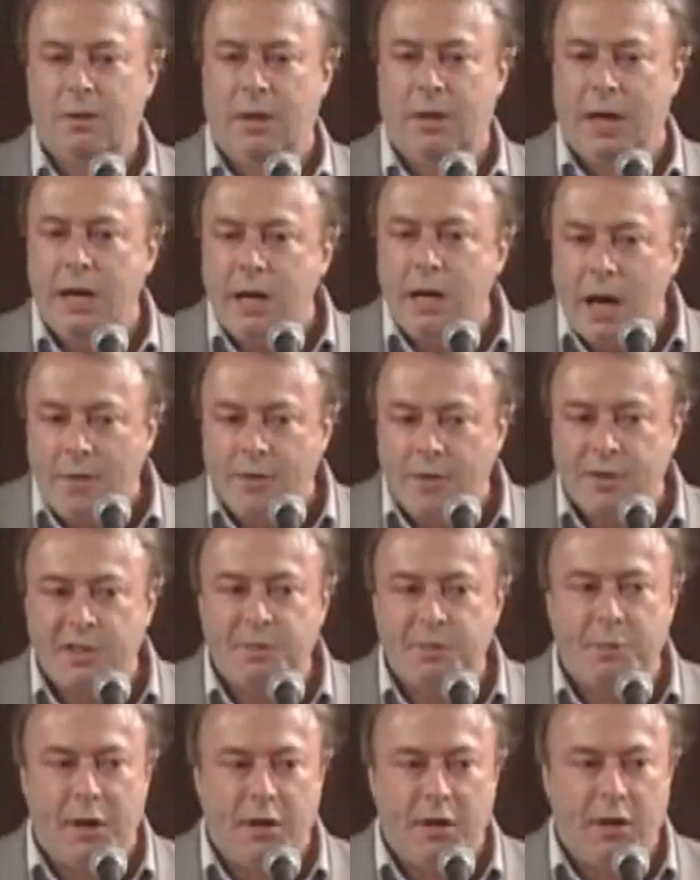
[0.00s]
They are never
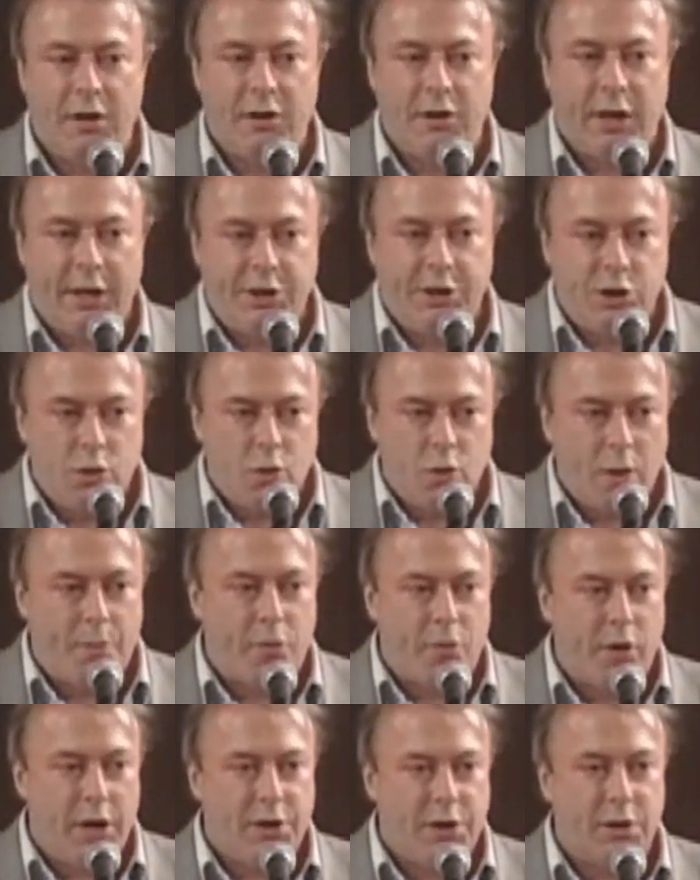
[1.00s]
suspended. They do
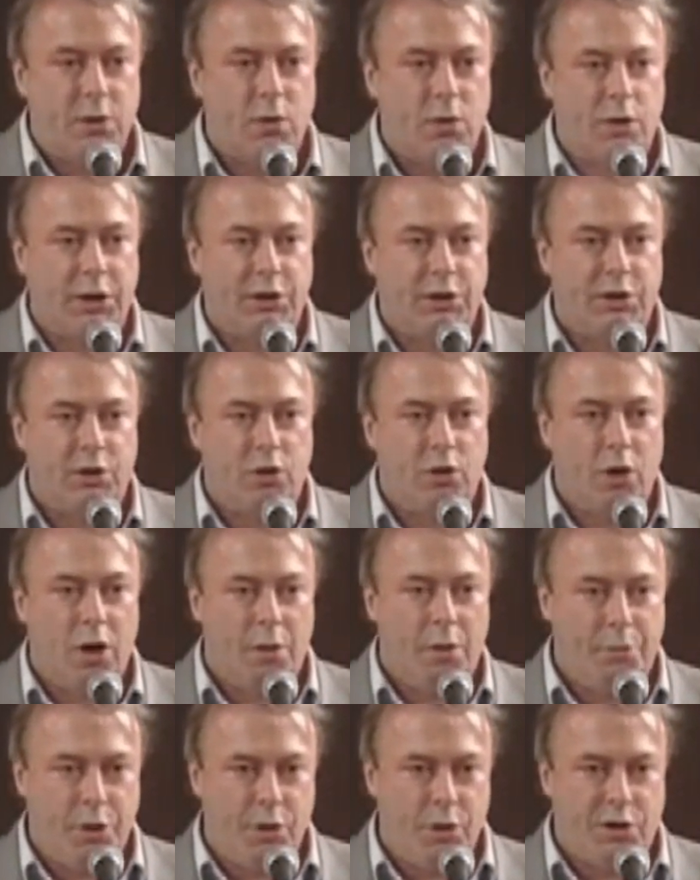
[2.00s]
operate according to
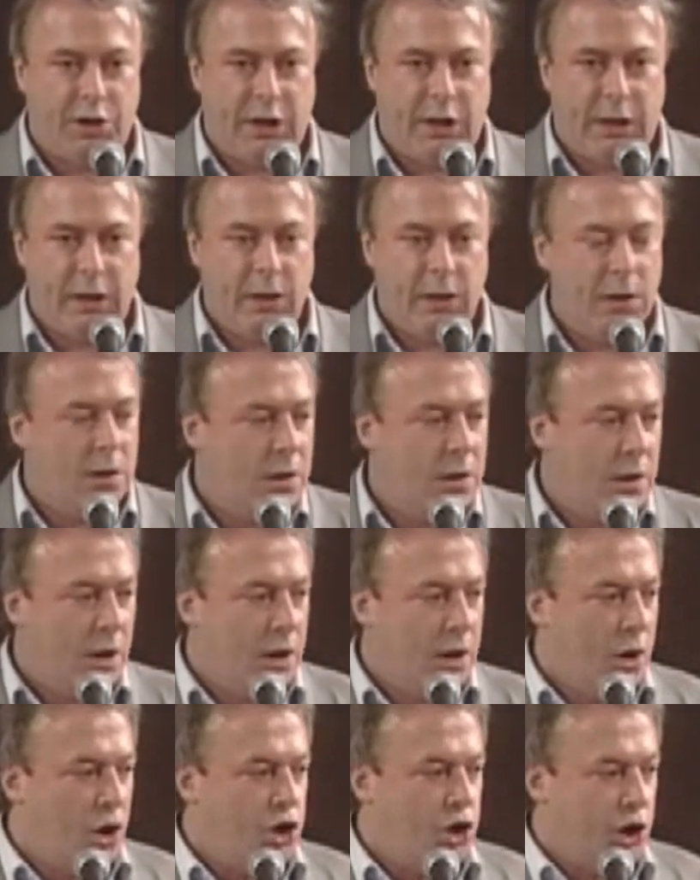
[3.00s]
a beauty,
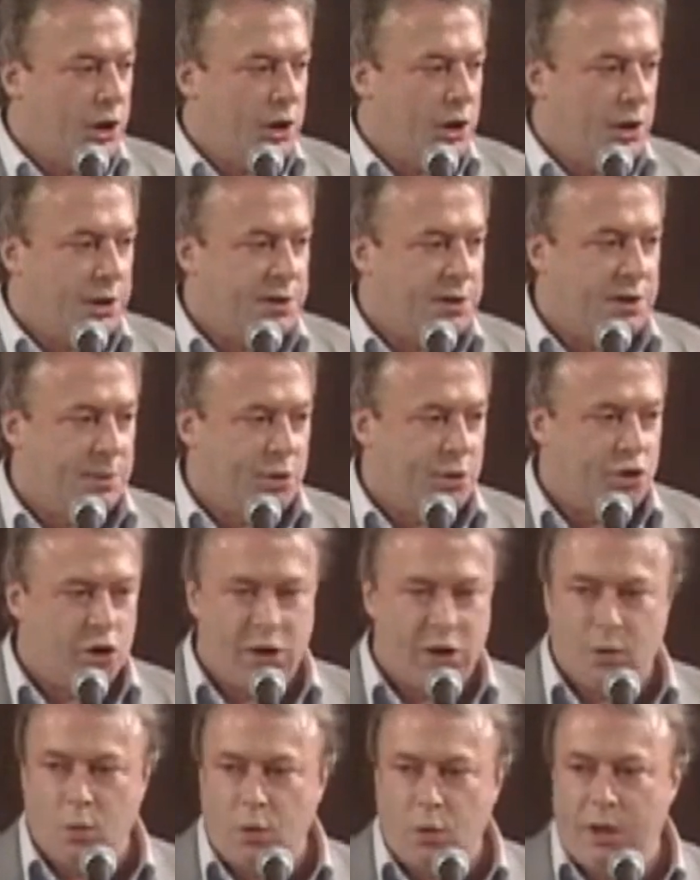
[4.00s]
a logic, and a
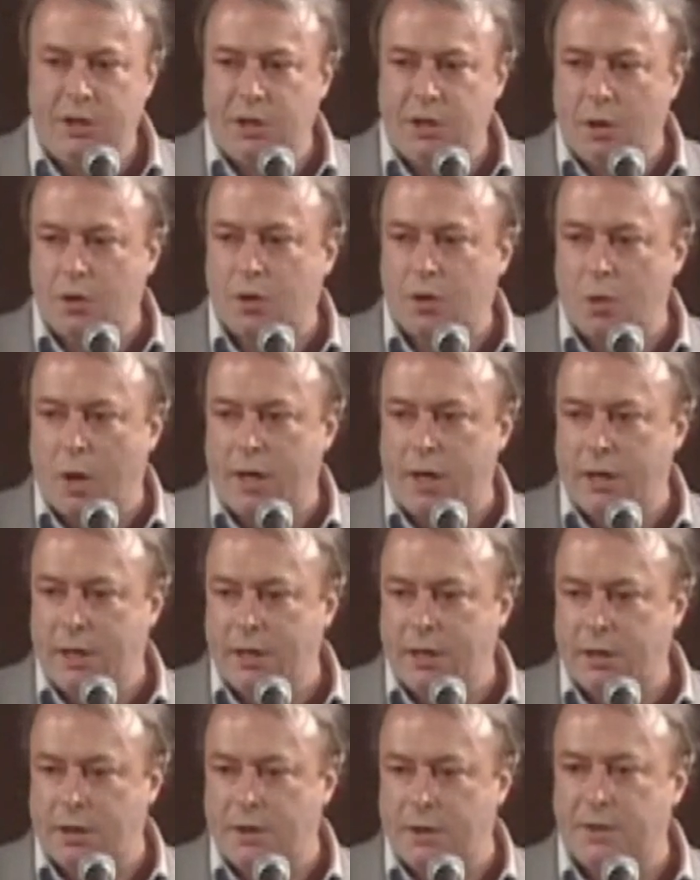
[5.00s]
symmetry that we don't quite
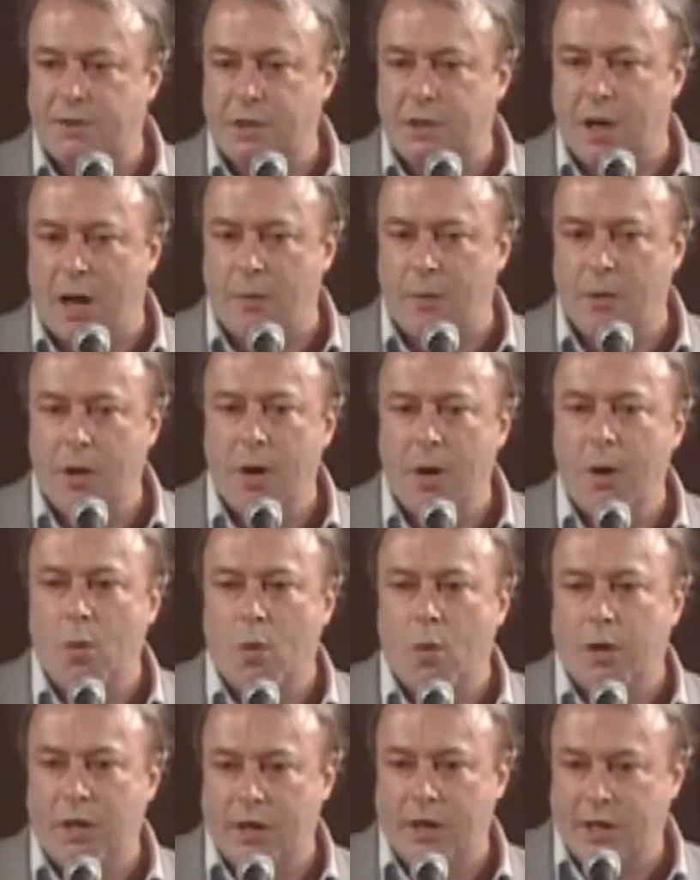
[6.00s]
yet understand.
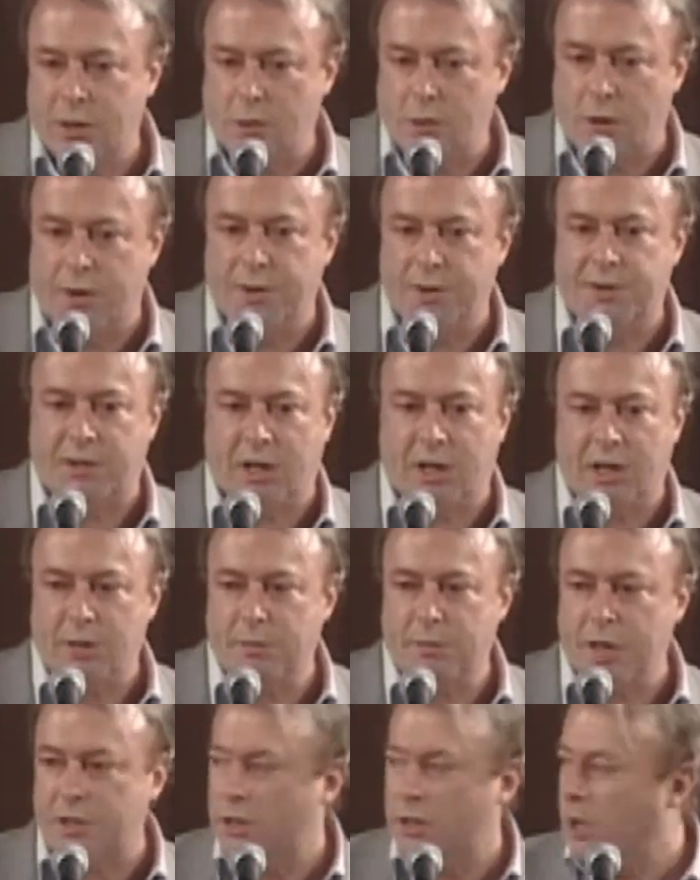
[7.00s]
We're getting to
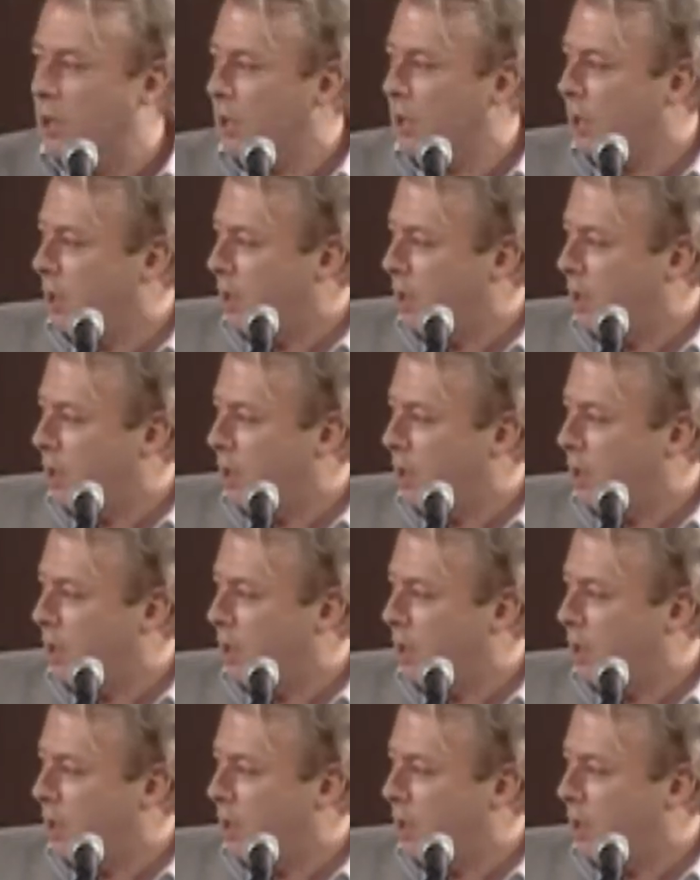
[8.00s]
understand them better.